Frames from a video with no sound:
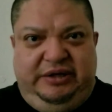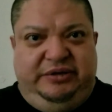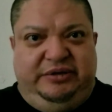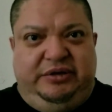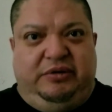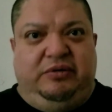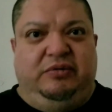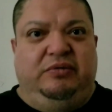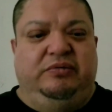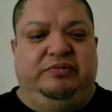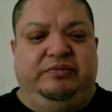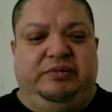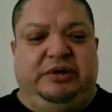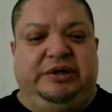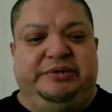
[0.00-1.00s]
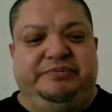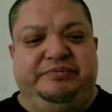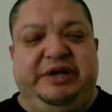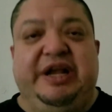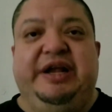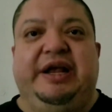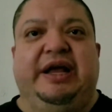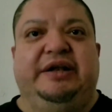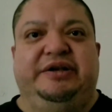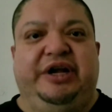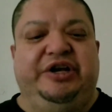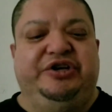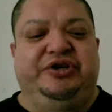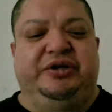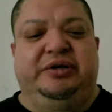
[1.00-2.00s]
the whole um,
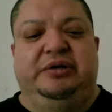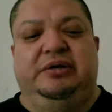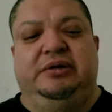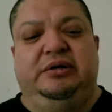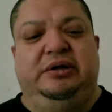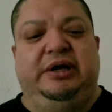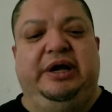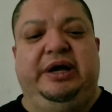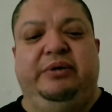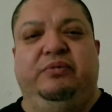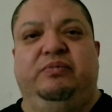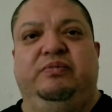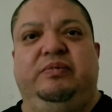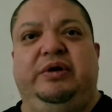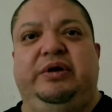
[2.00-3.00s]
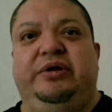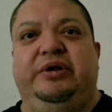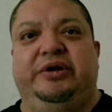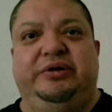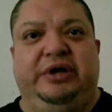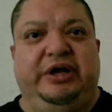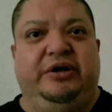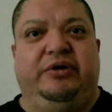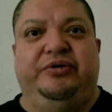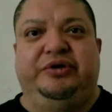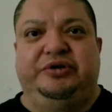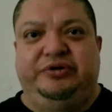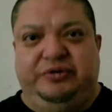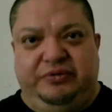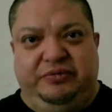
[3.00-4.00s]
incantation and and, the, and all the
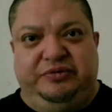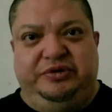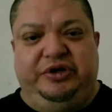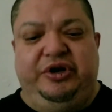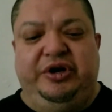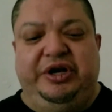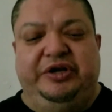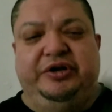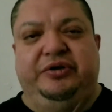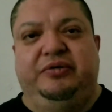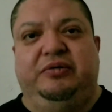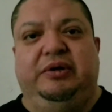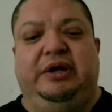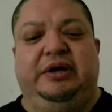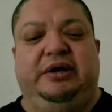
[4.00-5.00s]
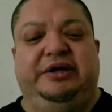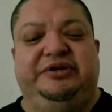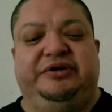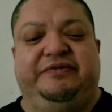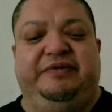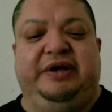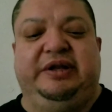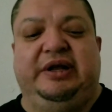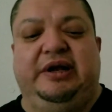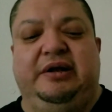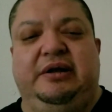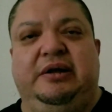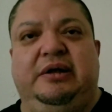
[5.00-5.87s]
dues you need to do and, and stuff like that.